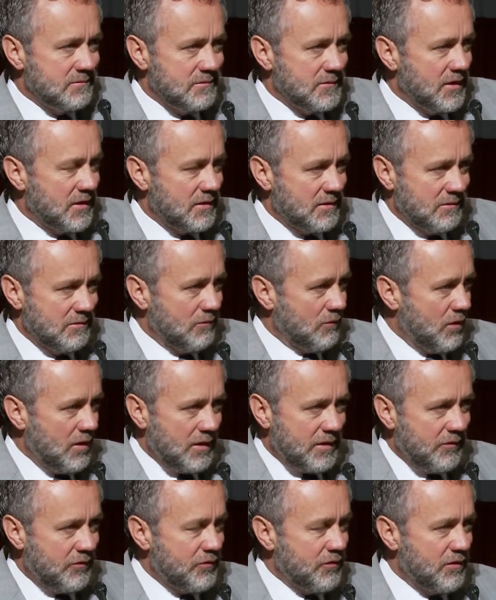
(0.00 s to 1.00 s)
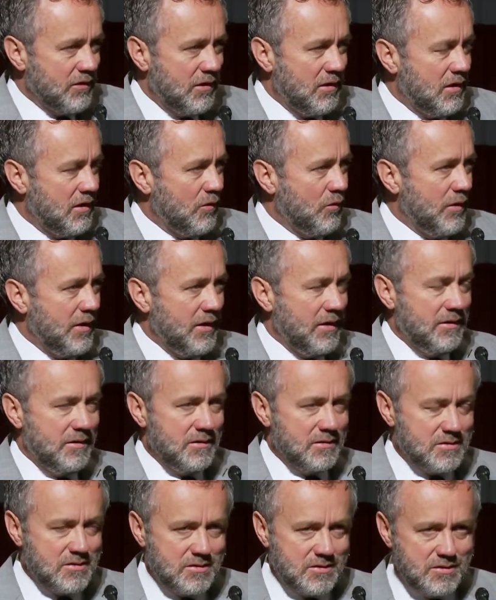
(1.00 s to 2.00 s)
like walking through the hallway and
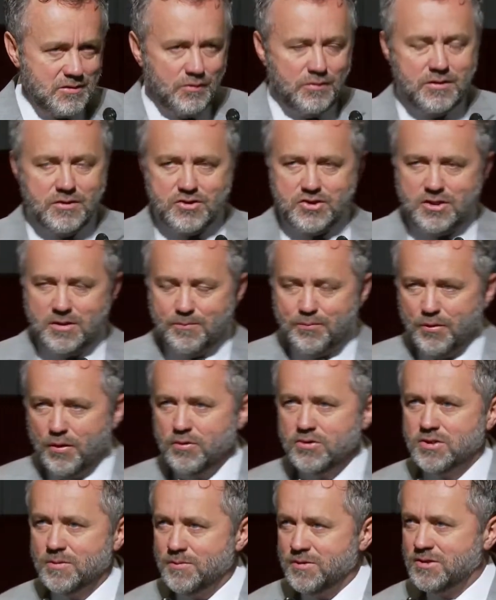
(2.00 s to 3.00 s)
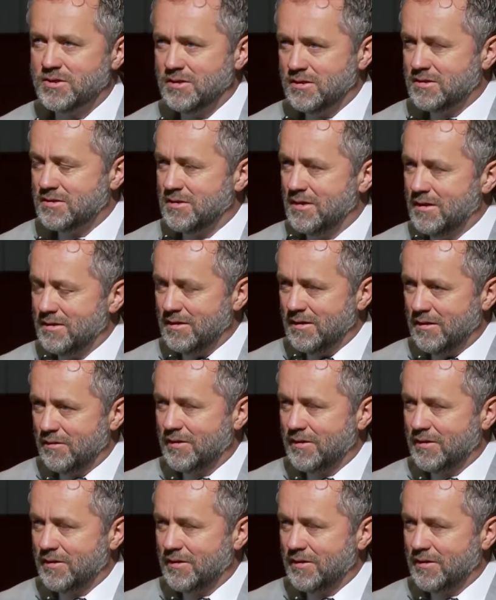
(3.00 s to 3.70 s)
this student she approached him and she said you